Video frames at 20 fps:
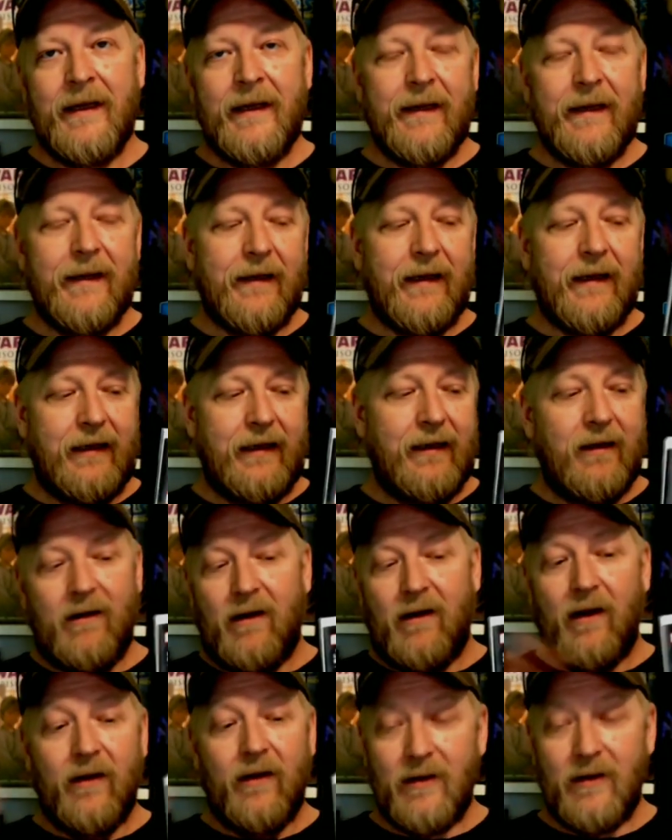all
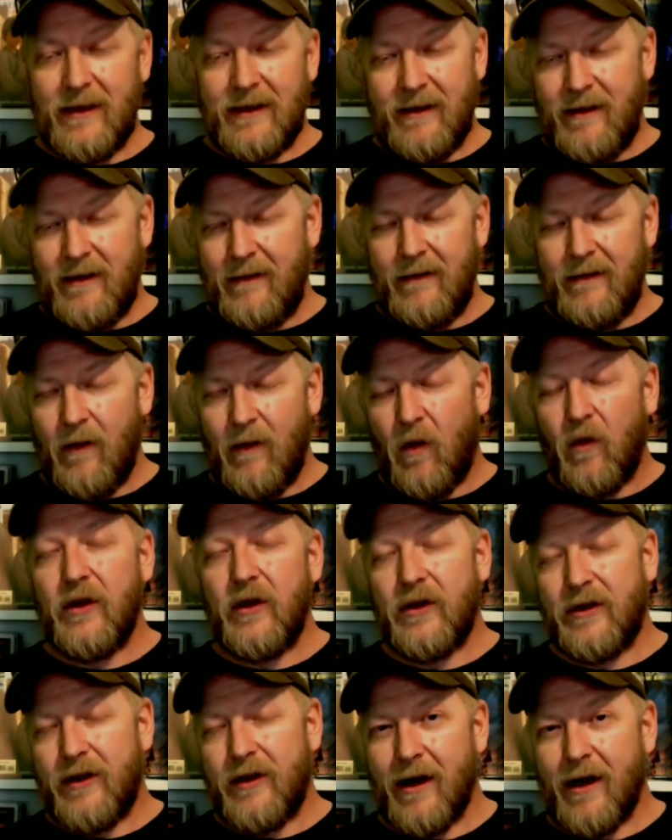those older
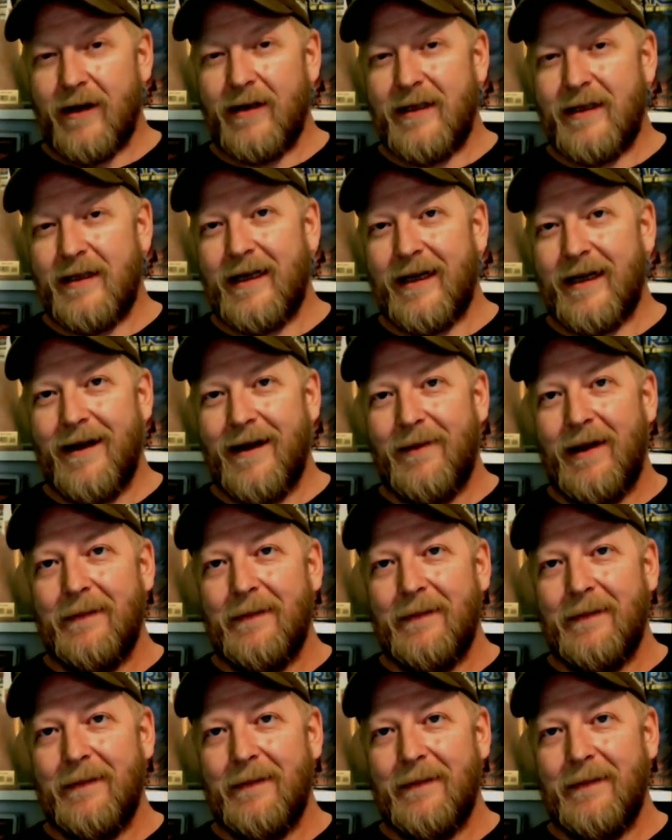Darths that come up,